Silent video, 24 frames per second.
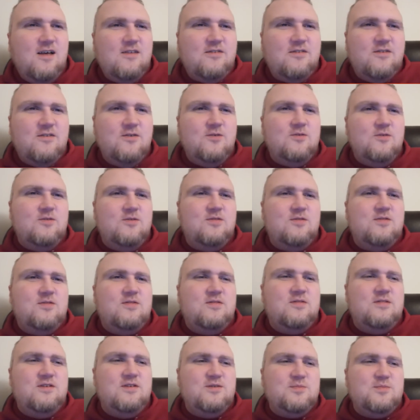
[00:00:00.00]
so
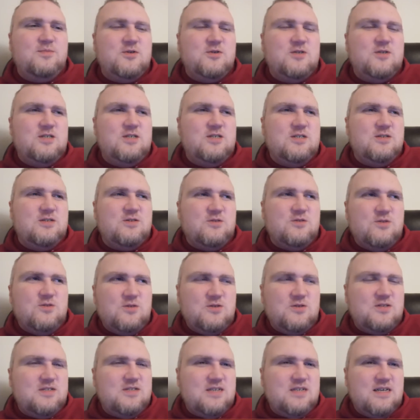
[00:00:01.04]
this person just
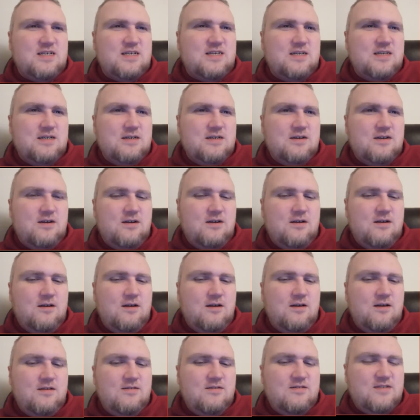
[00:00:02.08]
looks like
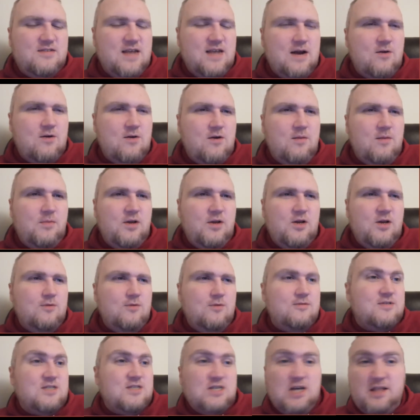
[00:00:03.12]
Sarah but
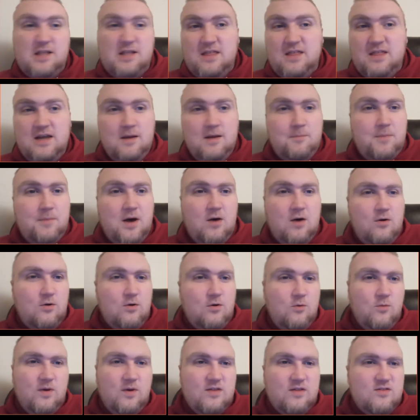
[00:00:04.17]
knows nothing about
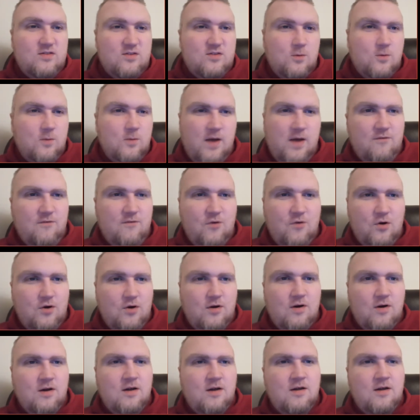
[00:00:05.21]
her whatsoever.